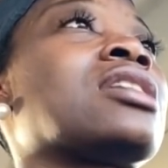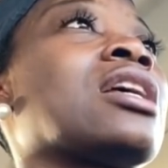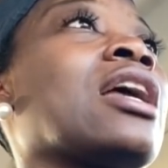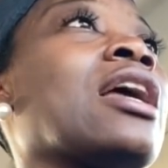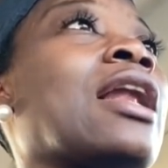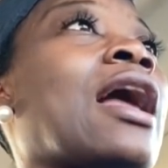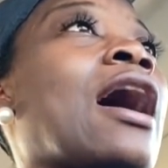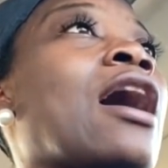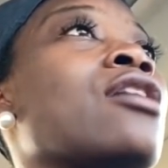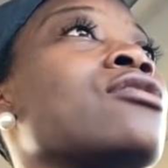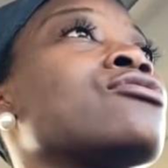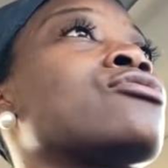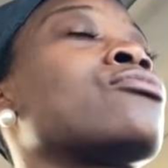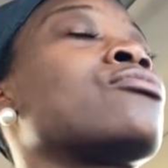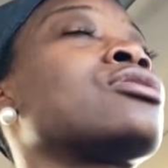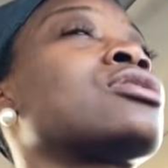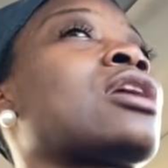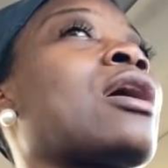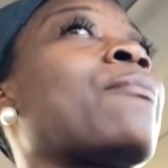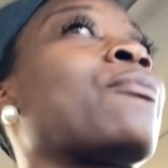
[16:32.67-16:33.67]
of getting a house
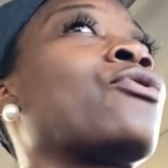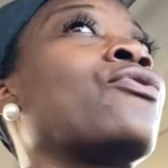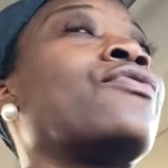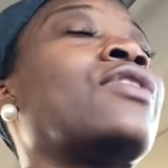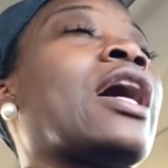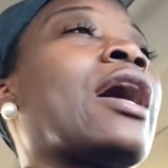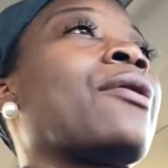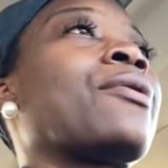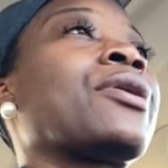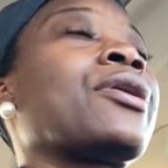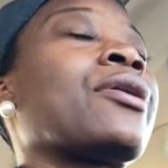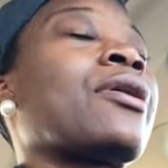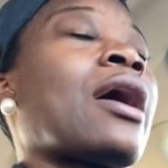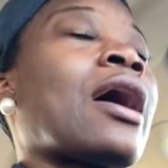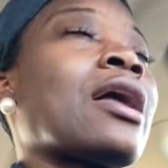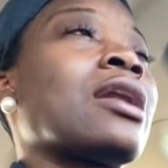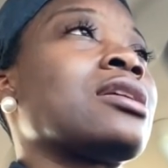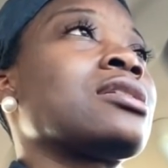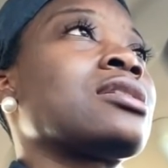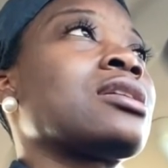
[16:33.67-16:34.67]
soon as I moved down here,
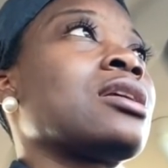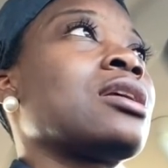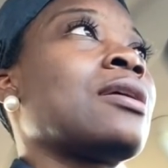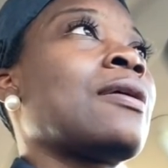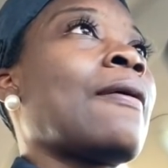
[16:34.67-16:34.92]
honestly.